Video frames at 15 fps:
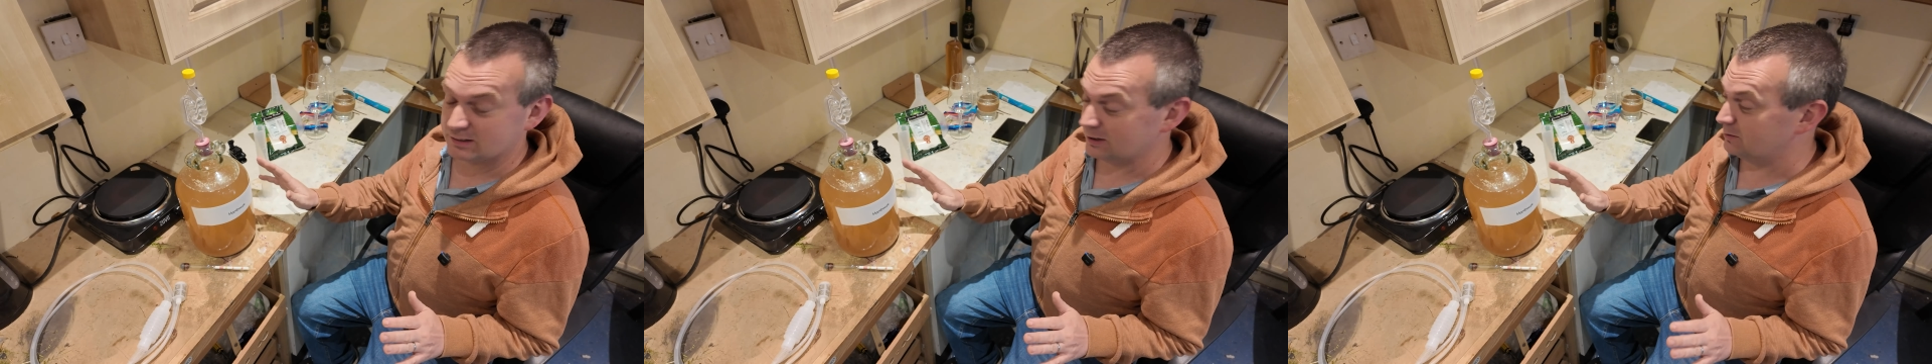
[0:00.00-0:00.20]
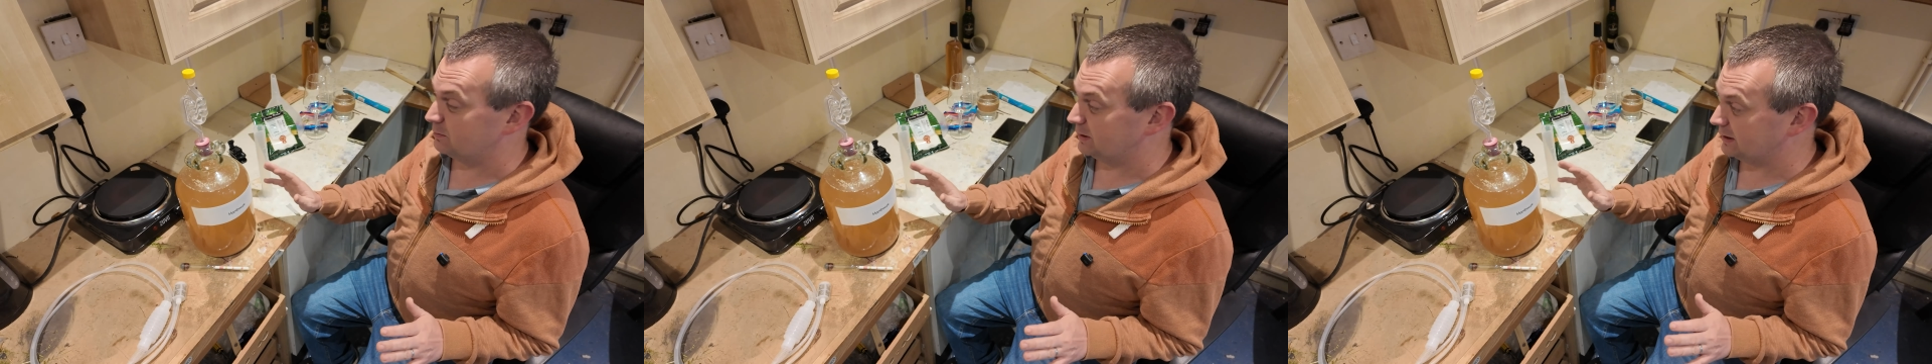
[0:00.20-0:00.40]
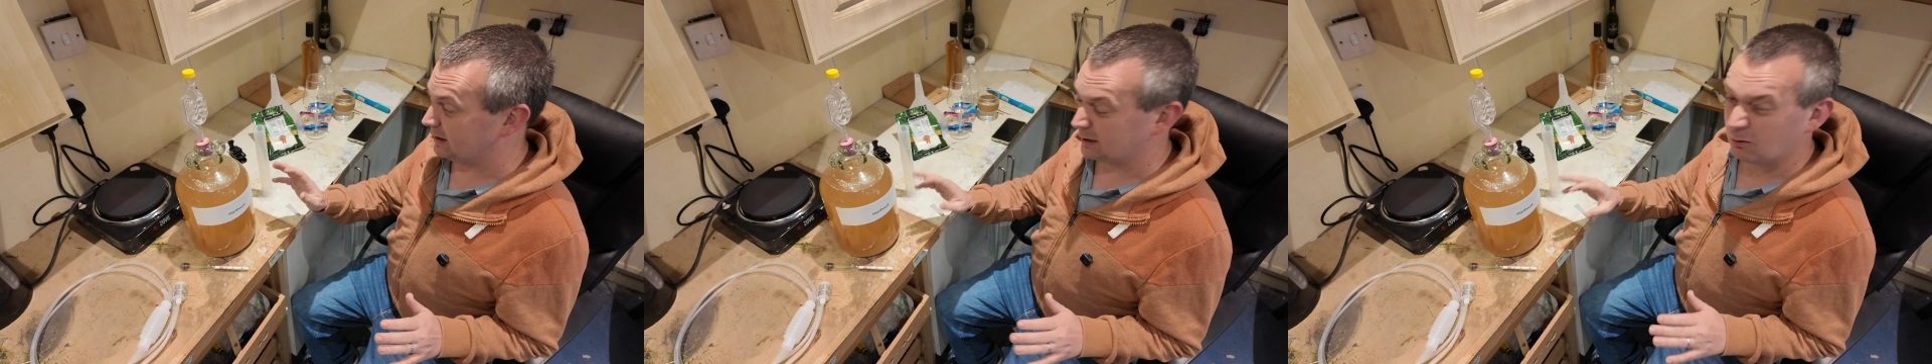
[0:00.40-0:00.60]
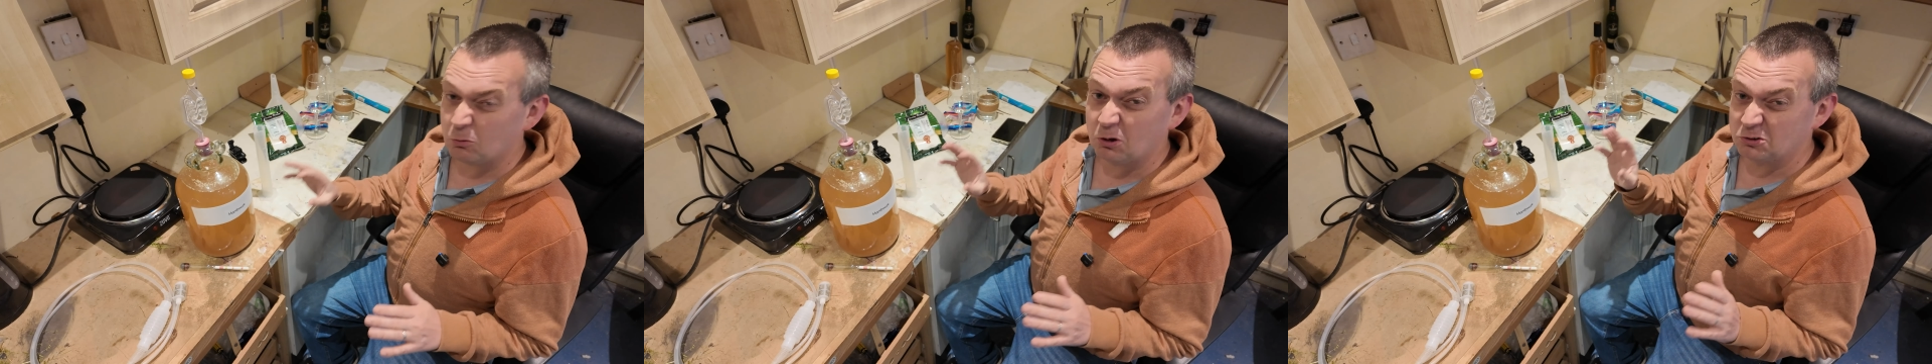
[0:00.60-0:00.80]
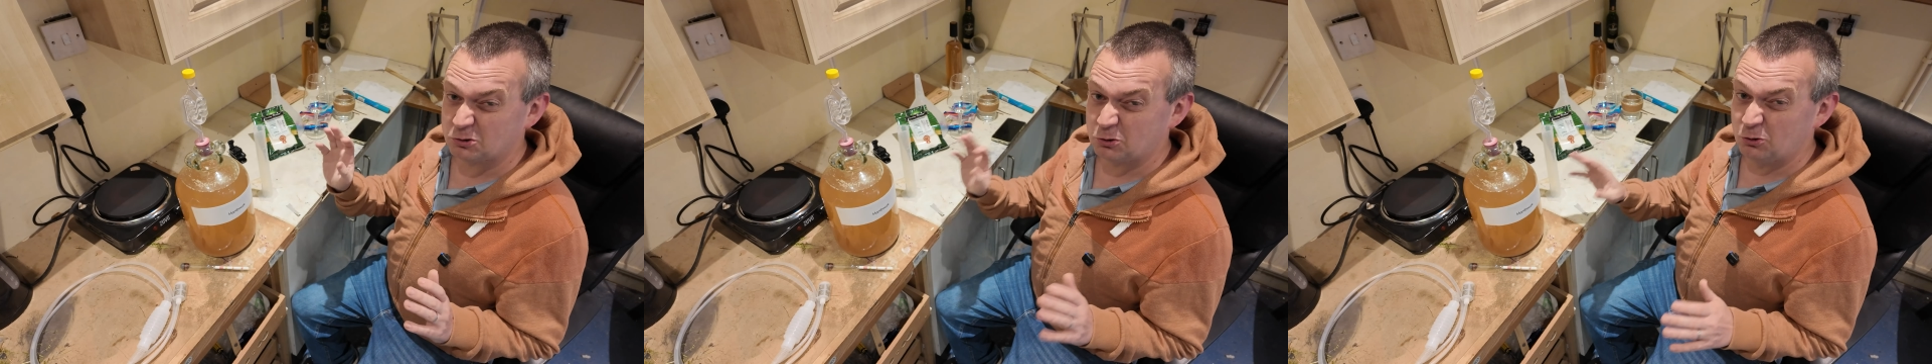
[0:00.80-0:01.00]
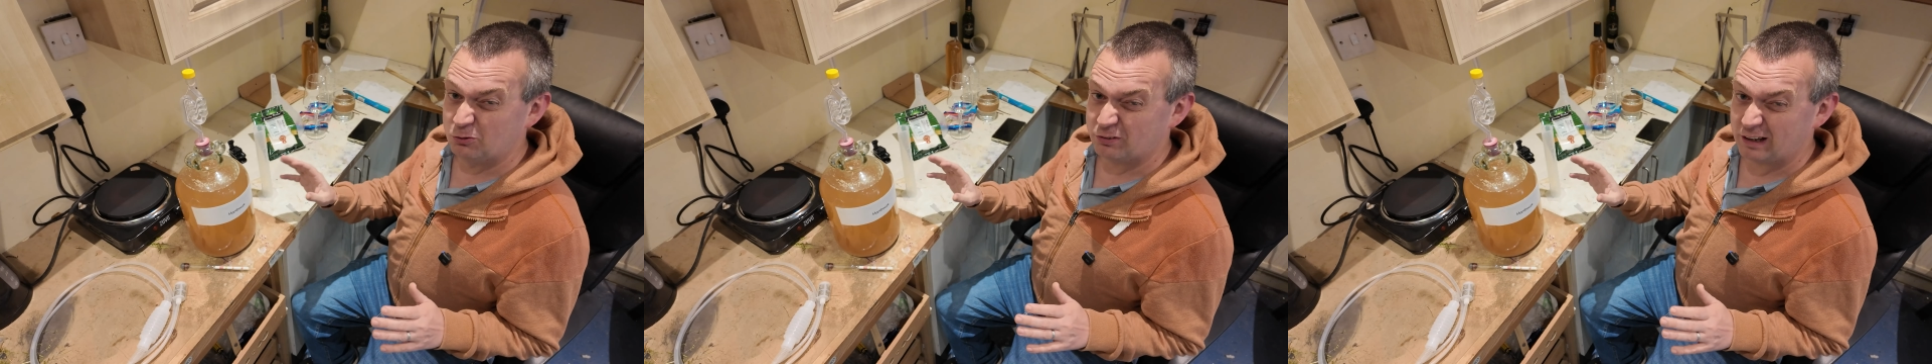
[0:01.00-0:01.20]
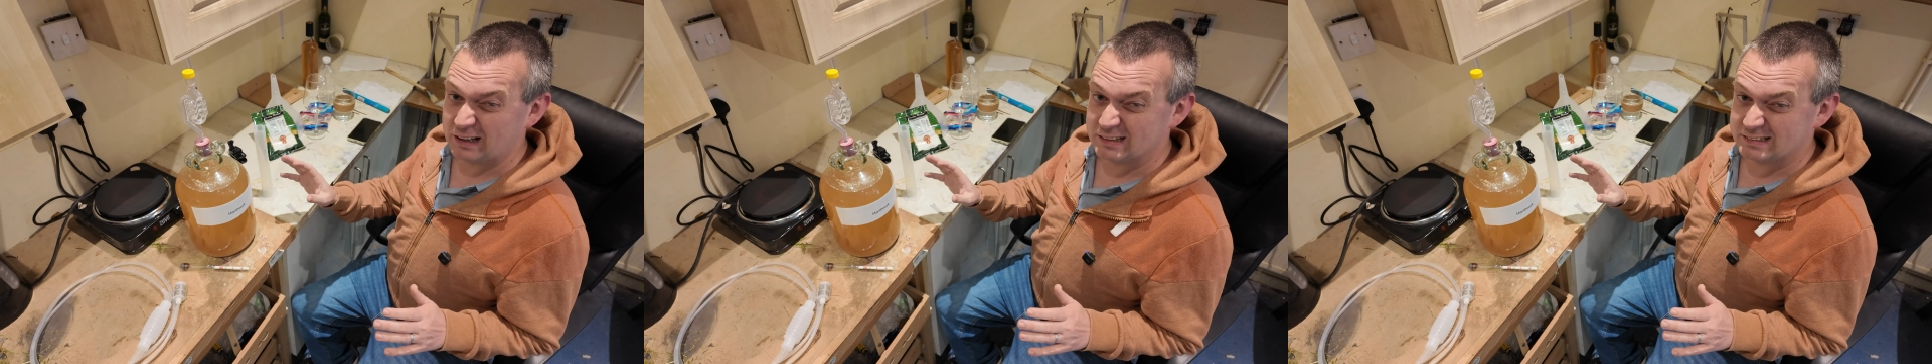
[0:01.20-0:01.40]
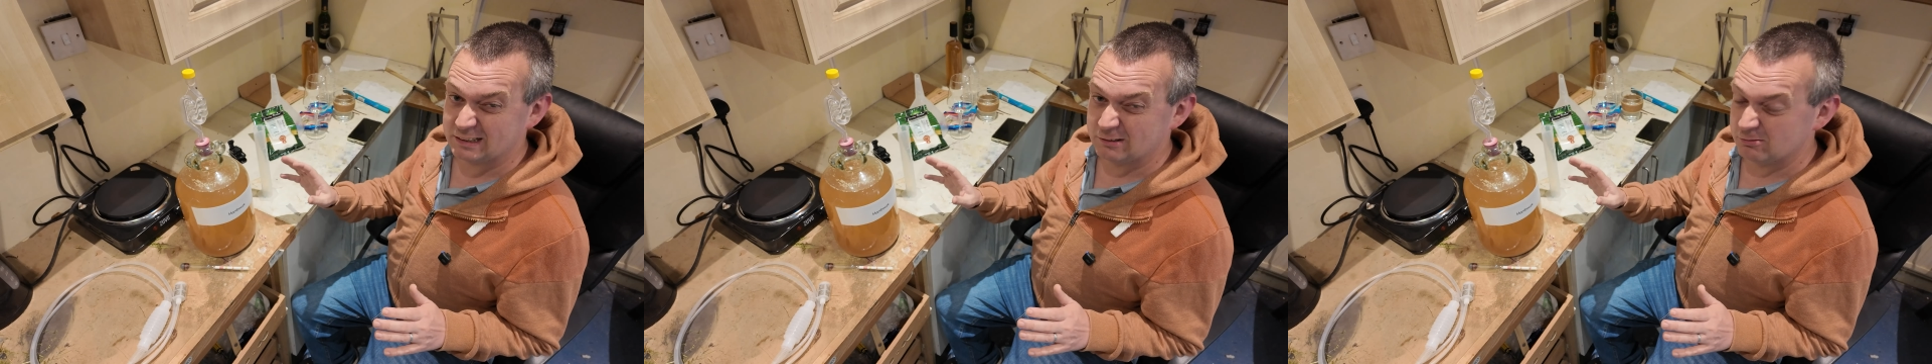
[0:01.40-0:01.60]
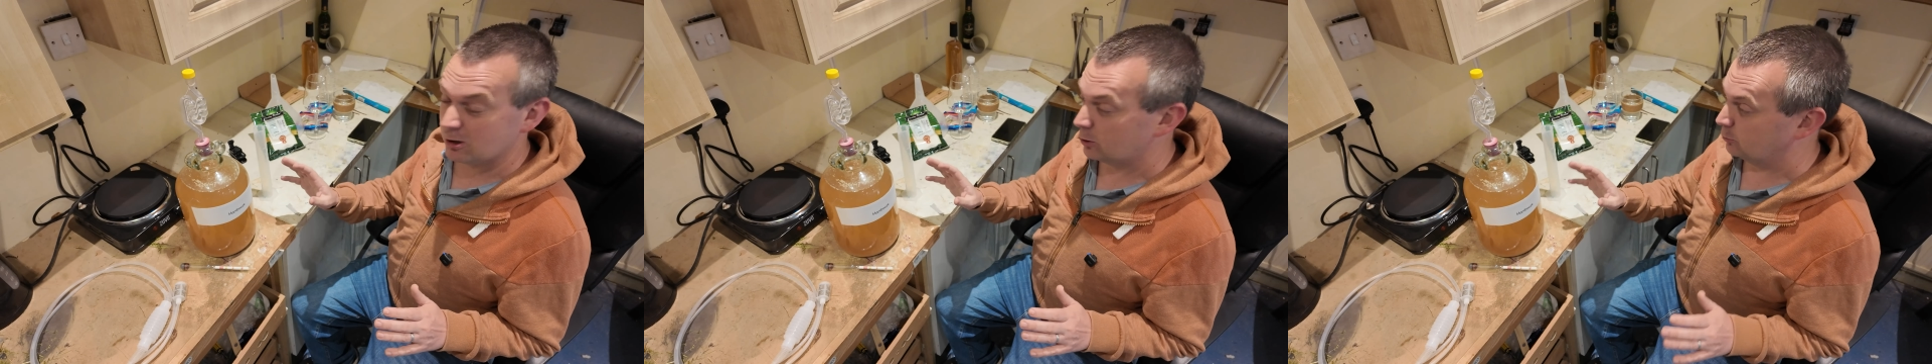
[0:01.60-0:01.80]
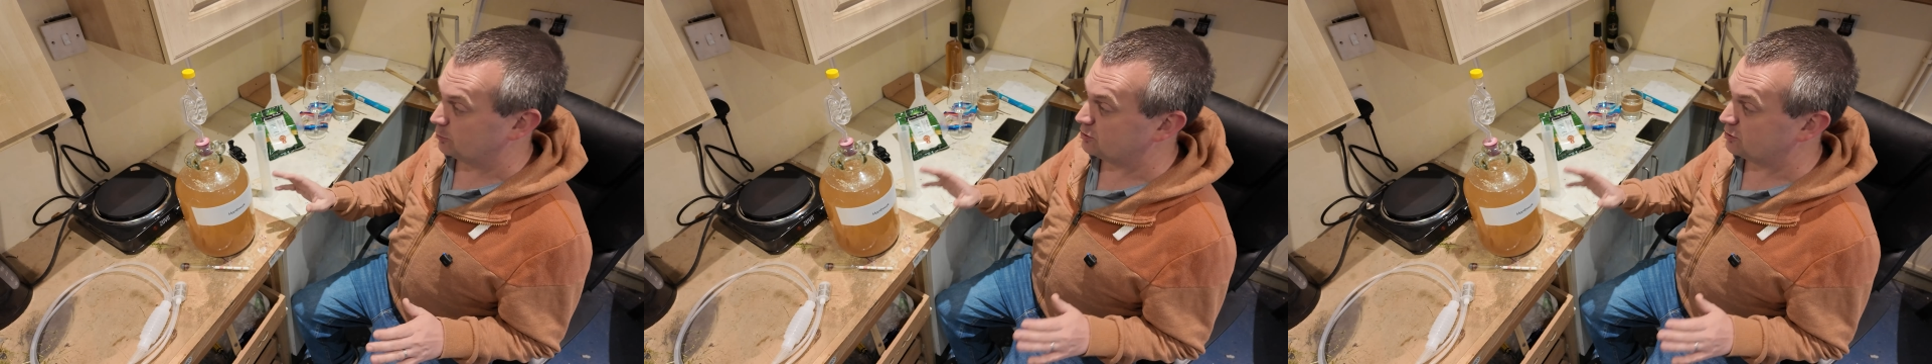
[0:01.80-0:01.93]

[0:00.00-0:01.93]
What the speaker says: good because I don't want 2 fails in a row.